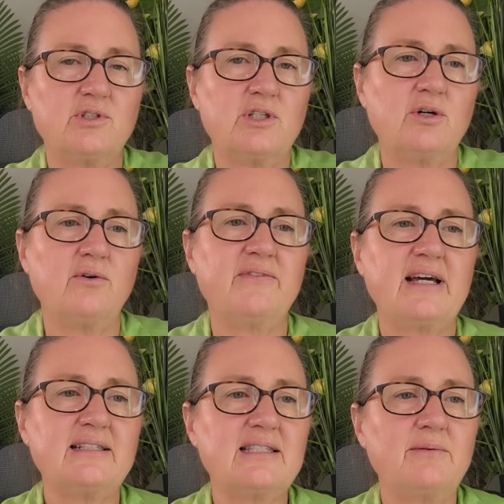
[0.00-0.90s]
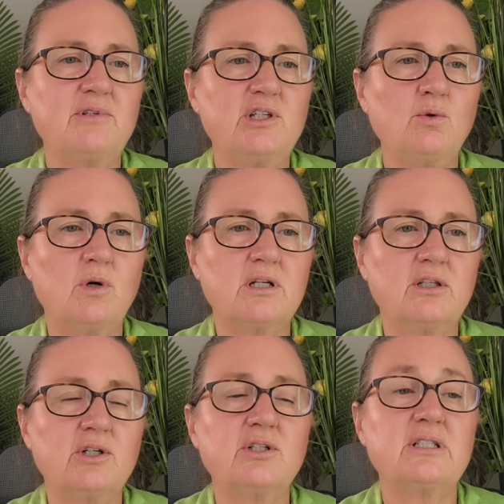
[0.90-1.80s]
So if that's something you want to
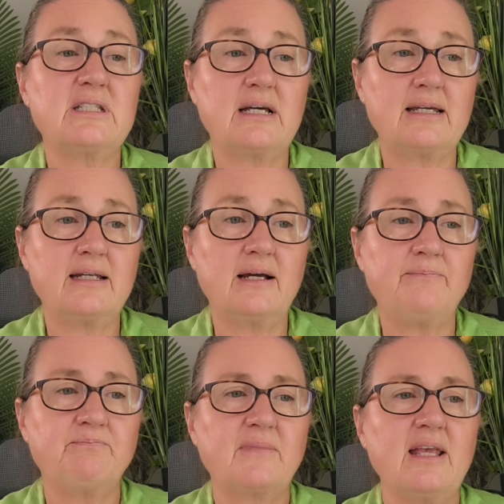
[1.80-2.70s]
learn, sign up.